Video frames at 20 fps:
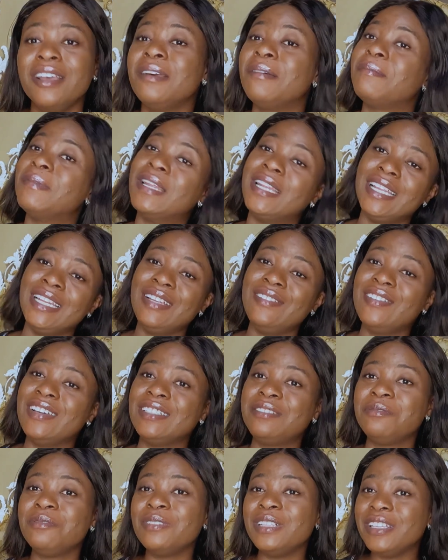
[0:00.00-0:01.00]
But
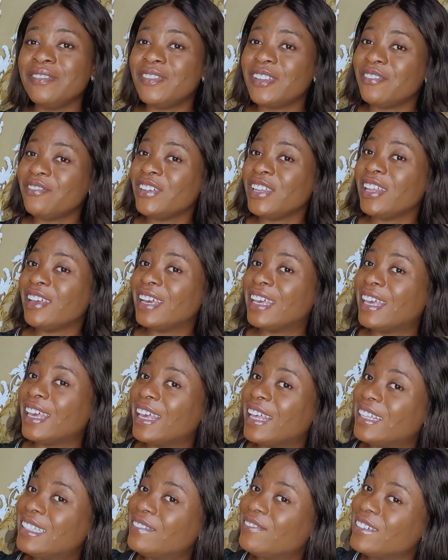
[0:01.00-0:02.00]
anyways, we'll leave the video
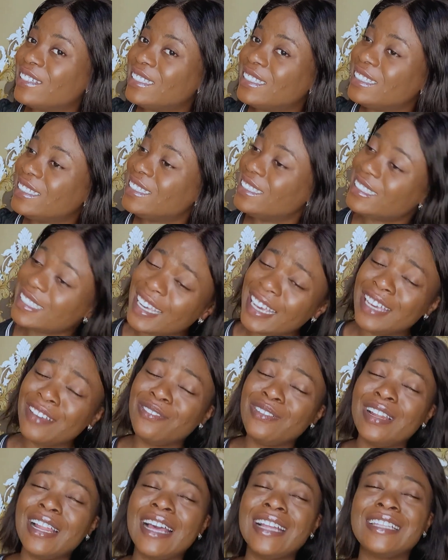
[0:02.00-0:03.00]
here for today. If
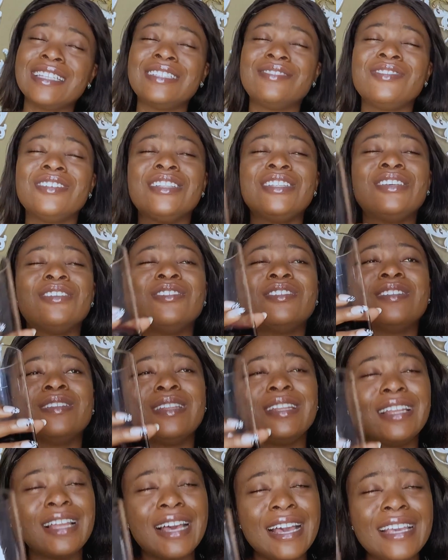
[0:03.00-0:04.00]
you like this video,
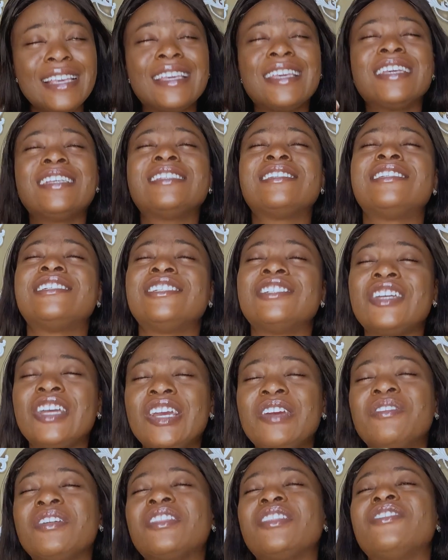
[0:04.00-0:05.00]
like it, share
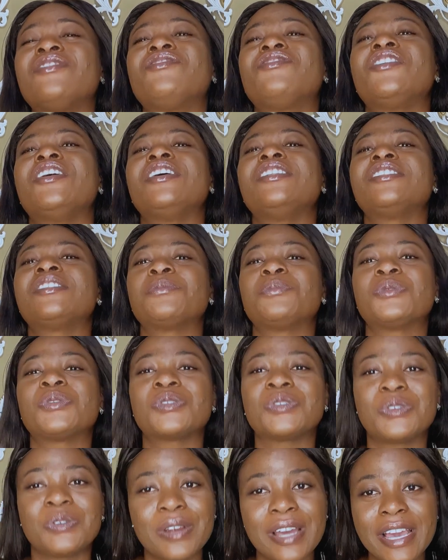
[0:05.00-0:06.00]
with your friends,
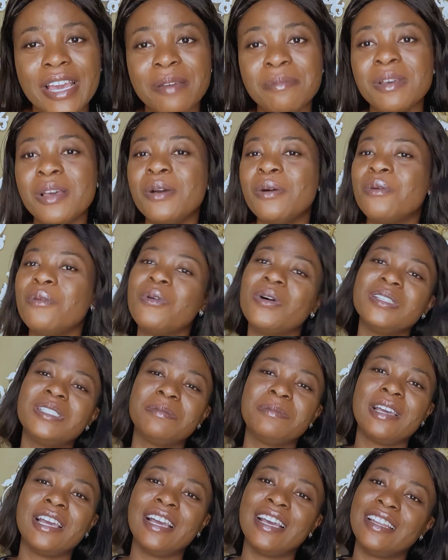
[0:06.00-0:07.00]
subscribe, watch
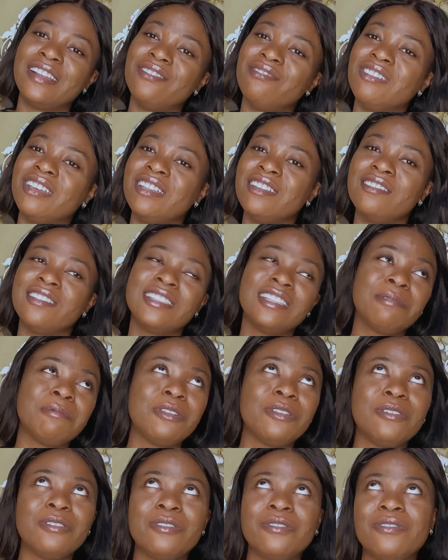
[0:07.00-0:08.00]
my other videos. Let me
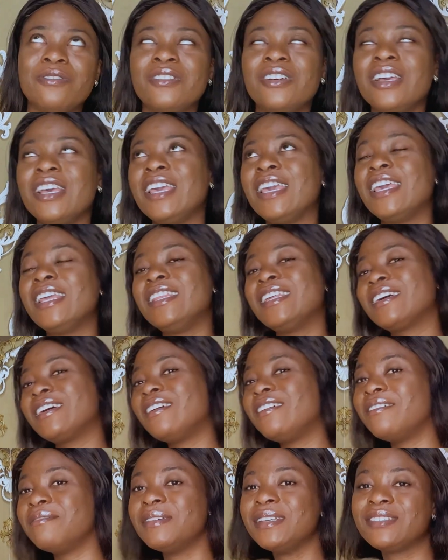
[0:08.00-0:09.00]
know in the
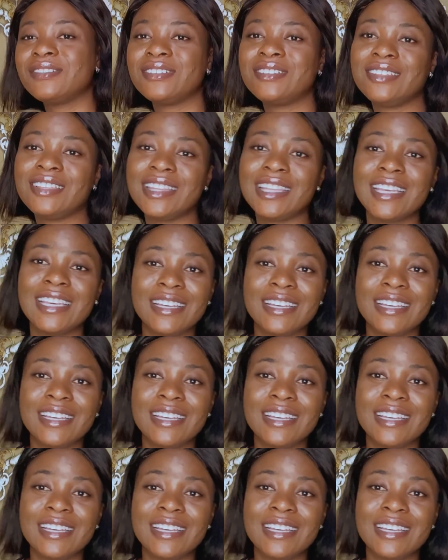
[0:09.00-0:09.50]
comments what you think